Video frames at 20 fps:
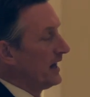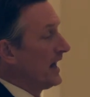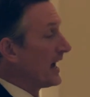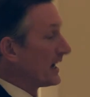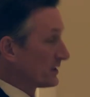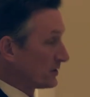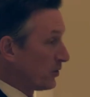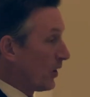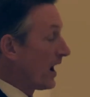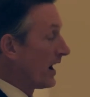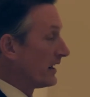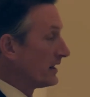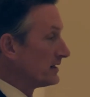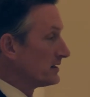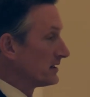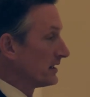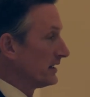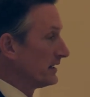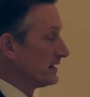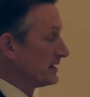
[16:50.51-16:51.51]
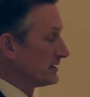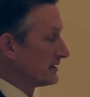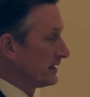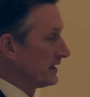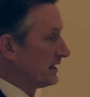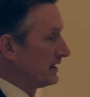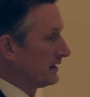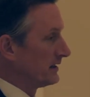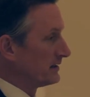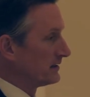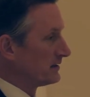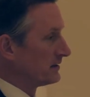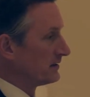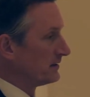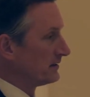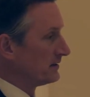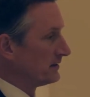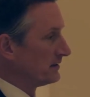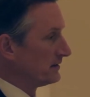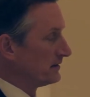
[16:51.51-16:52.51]
X, Y, and Z disease
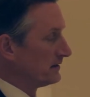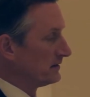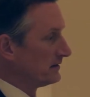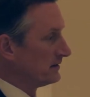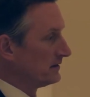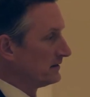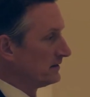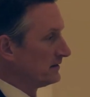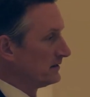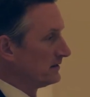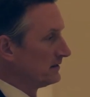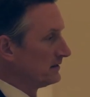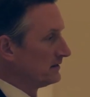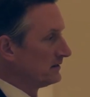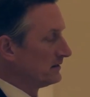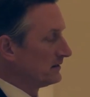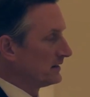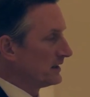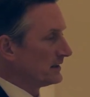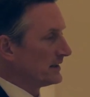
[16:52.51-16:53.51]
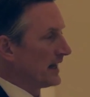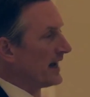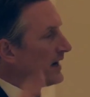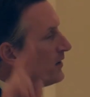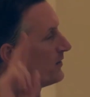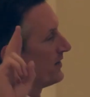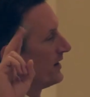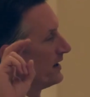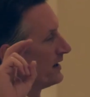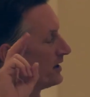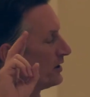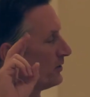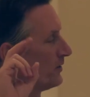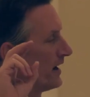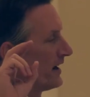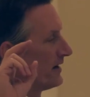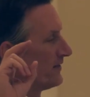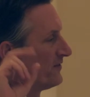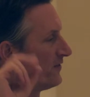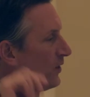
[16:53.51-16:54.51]
because I don't think you're
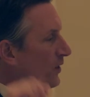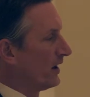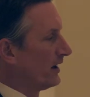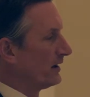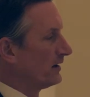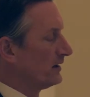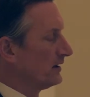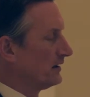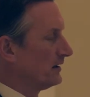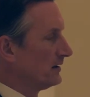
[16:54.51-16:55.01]
ready for it.